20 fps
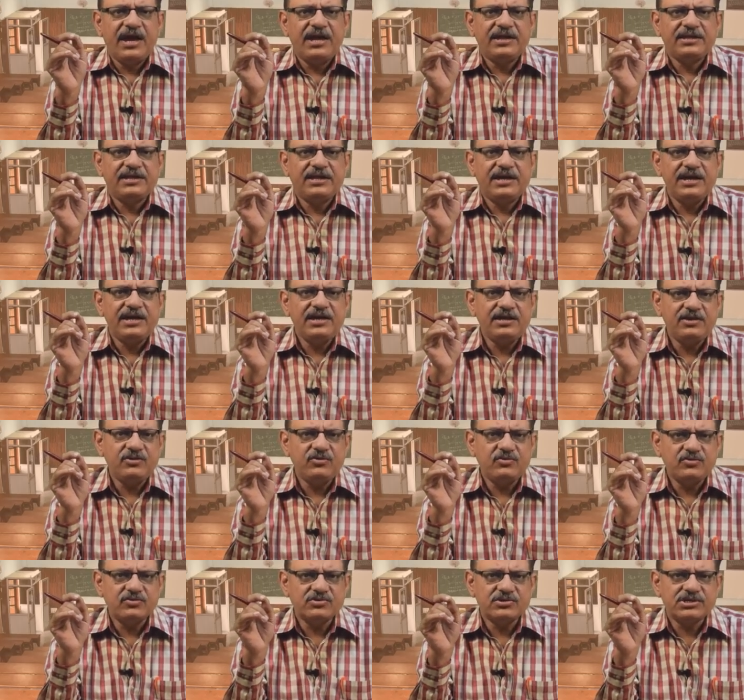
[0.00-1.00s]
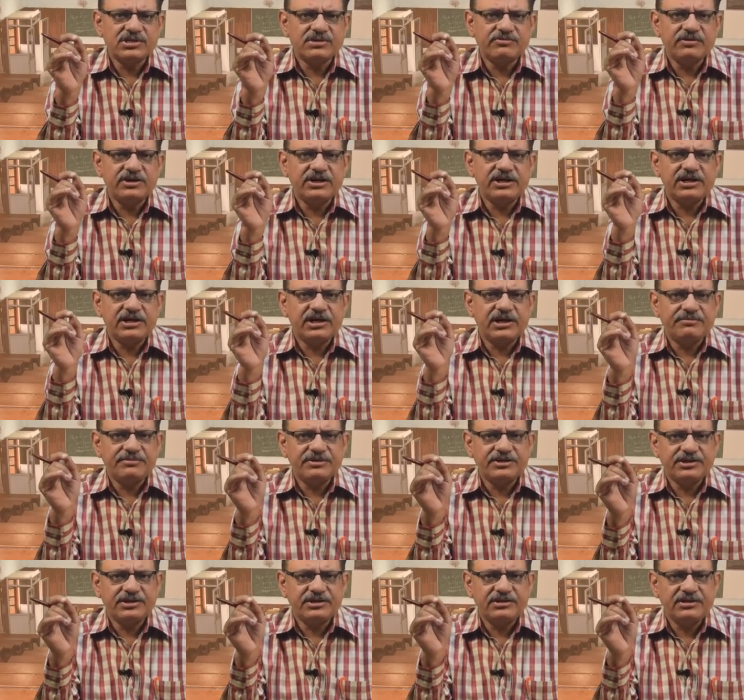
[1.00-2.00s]
and gain due to stimulated
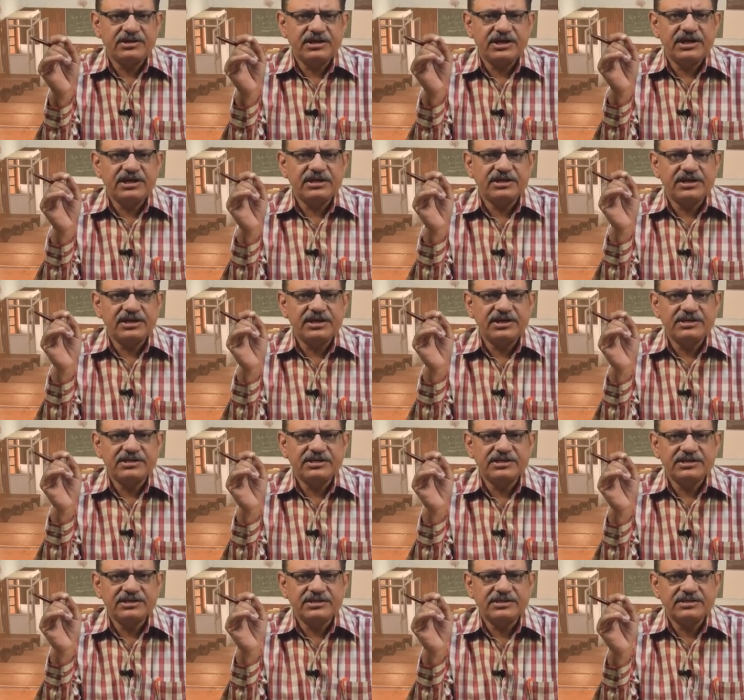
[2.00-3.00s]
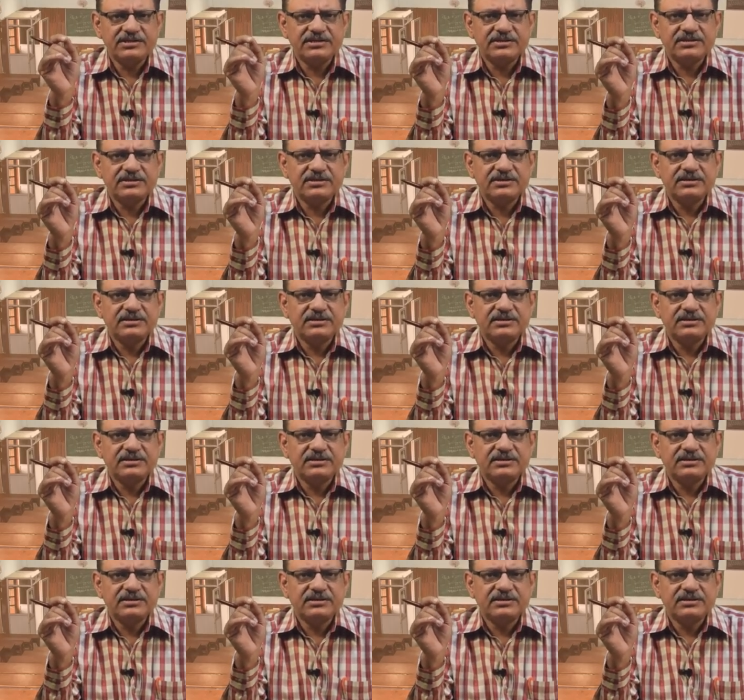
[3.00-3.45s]
emission increases